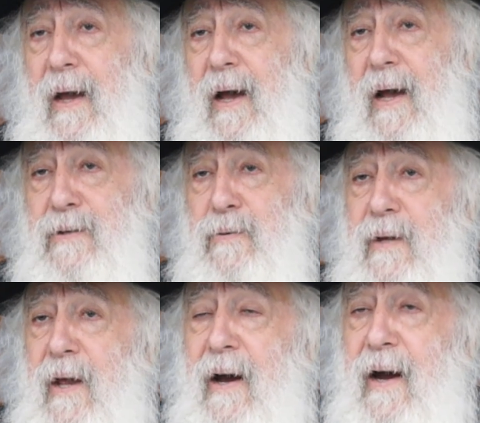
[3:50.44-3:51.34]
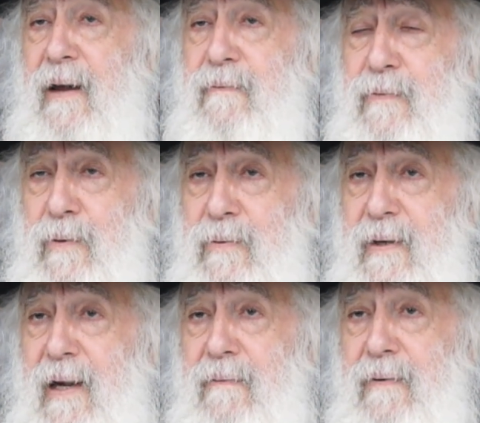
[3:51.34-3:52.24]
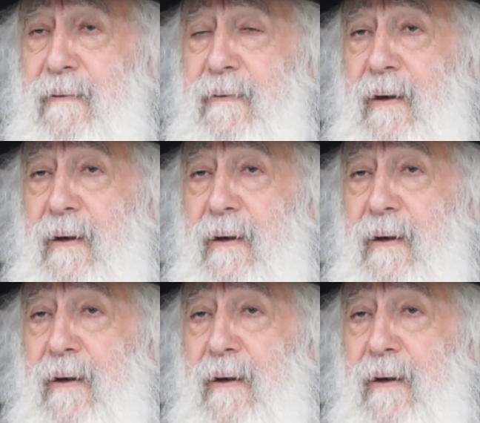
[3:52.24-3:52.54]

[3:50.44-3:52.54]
As soon as he arrived to Tel Aviv,